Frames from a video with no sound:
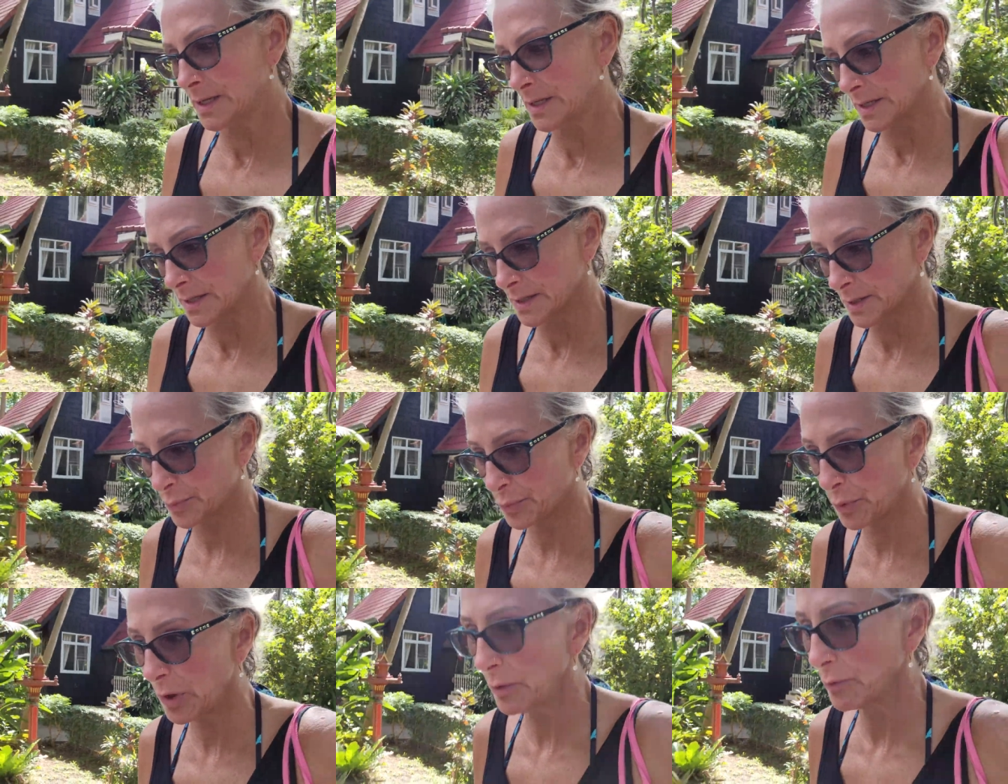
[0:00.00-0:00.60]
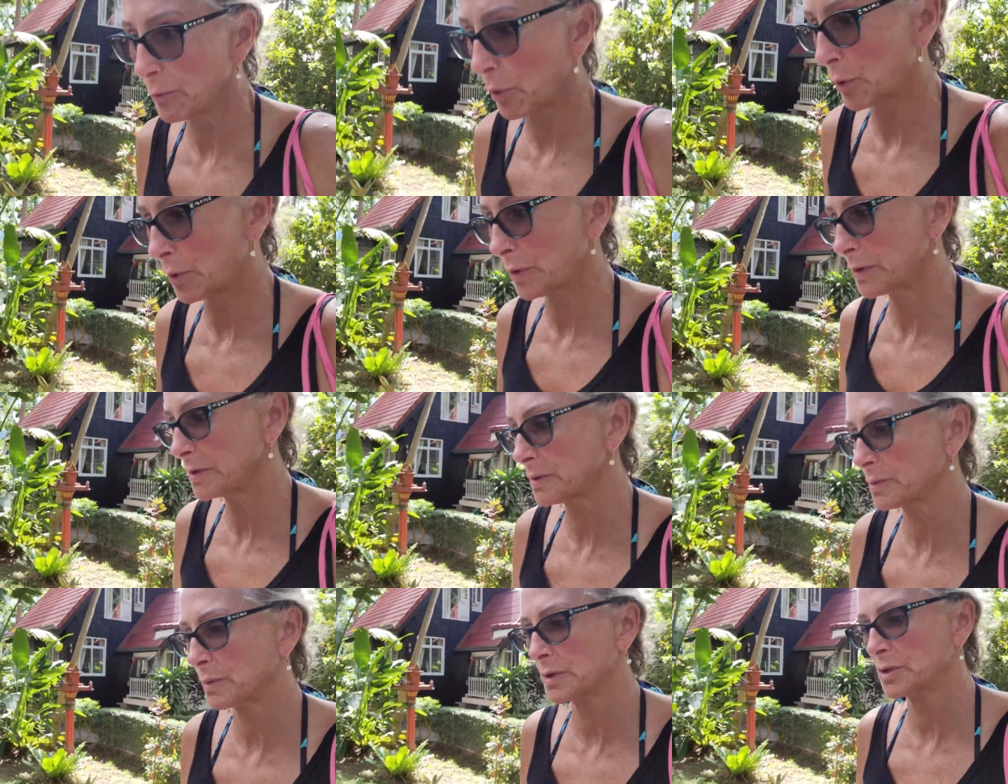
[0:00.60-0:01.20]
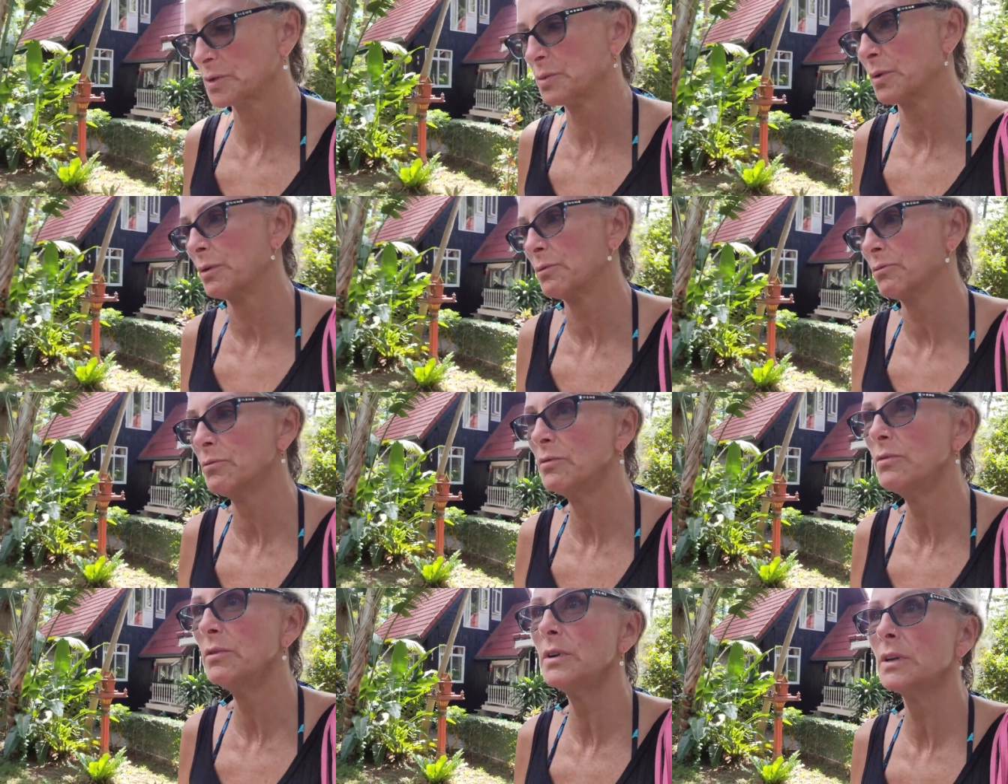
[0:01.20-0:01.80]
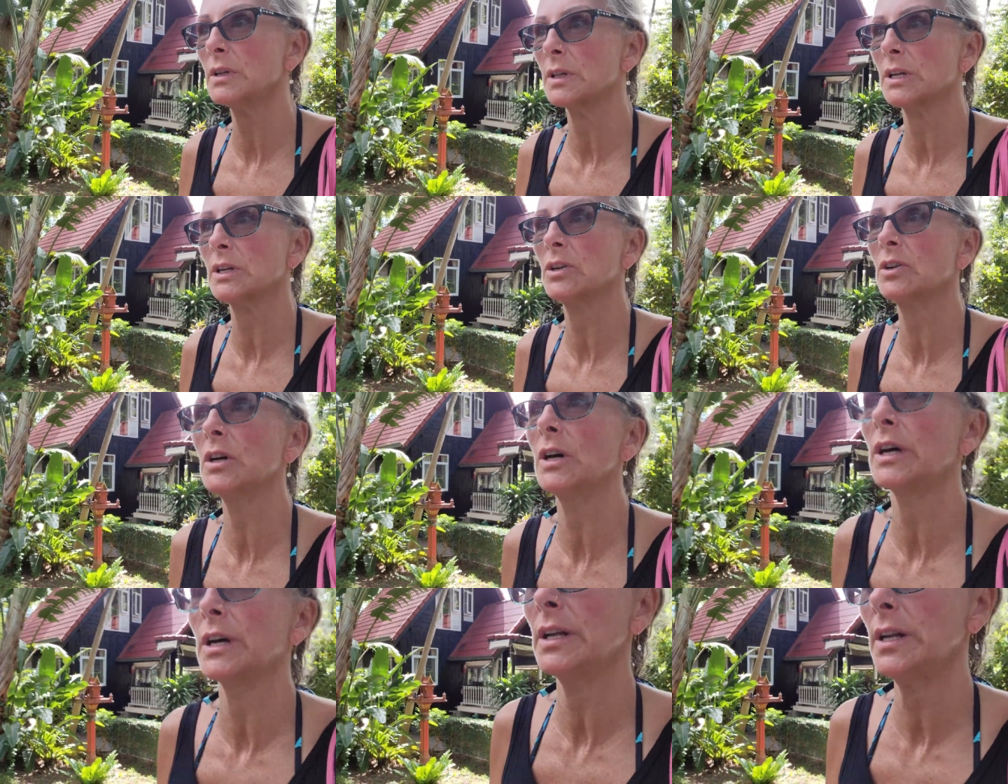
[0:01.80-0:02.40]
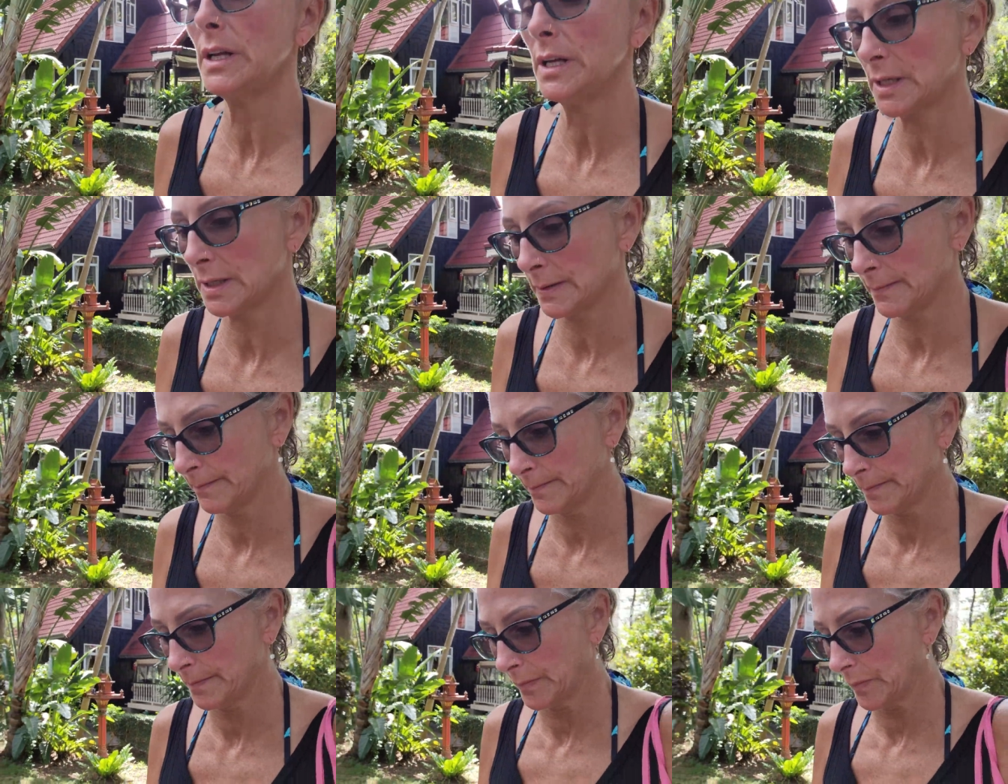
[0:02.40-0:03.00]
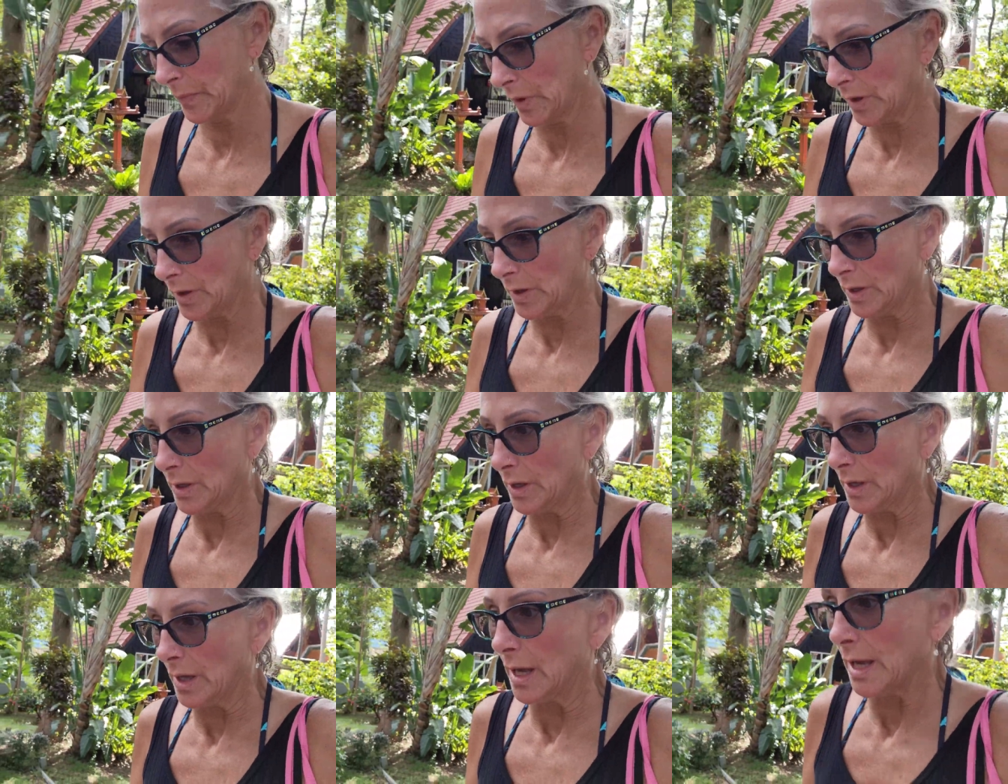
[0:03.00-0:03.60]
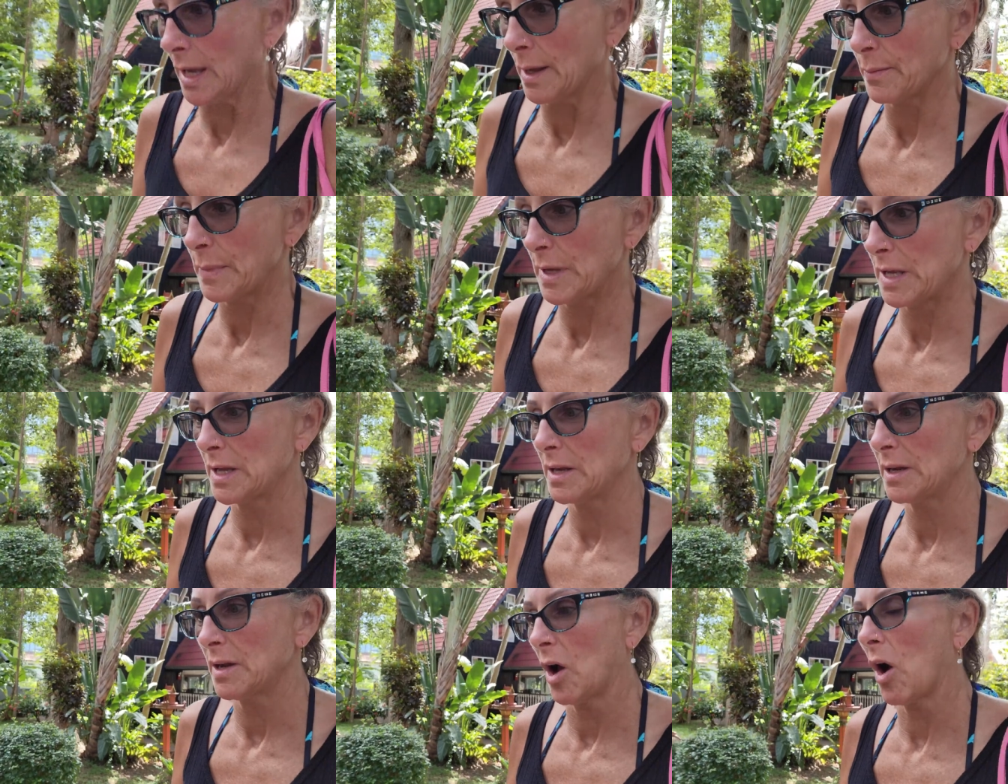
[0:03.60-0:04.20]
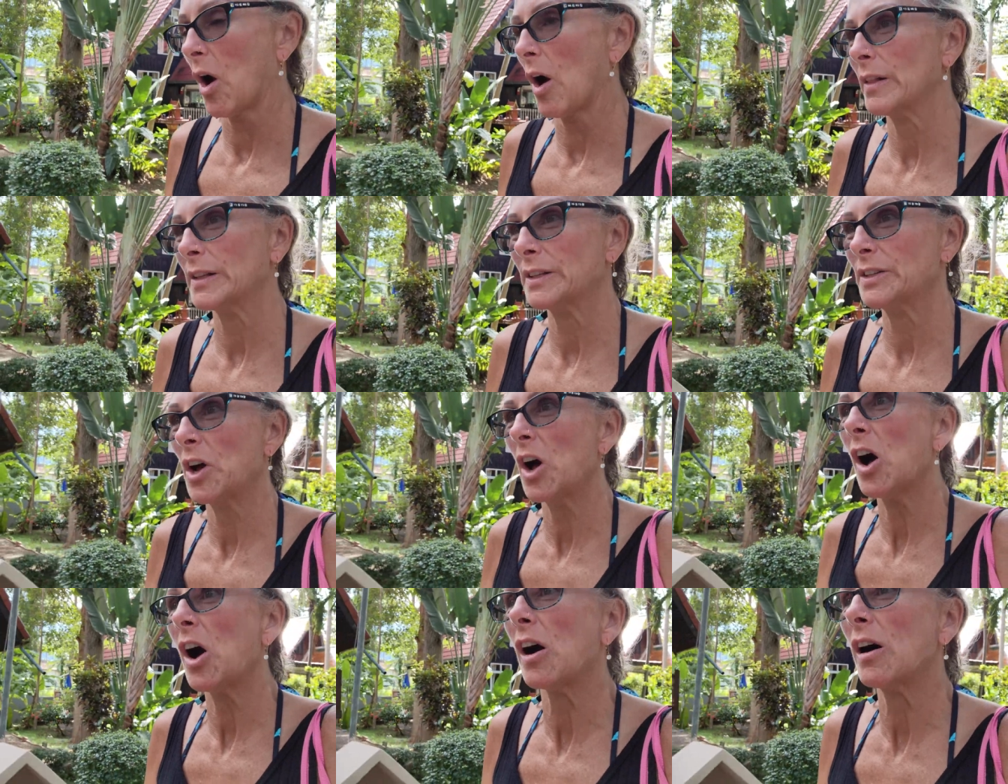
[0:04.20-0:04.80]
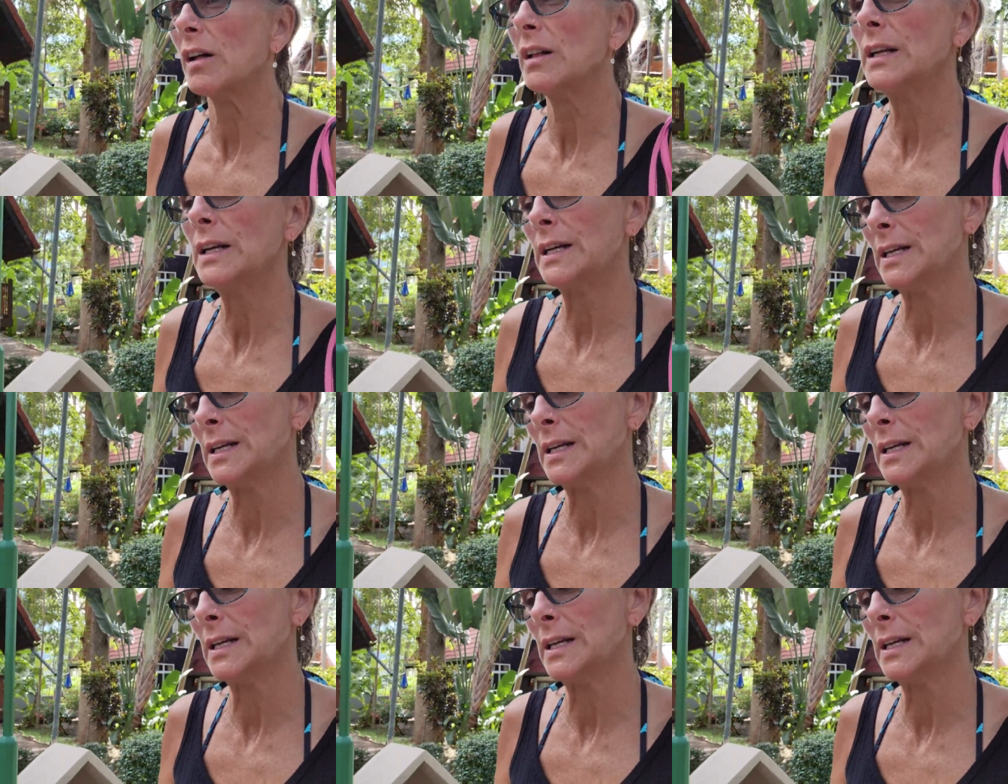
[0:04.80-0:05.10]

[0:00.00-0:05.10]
spring rolls, which were really good, I mean, all in all,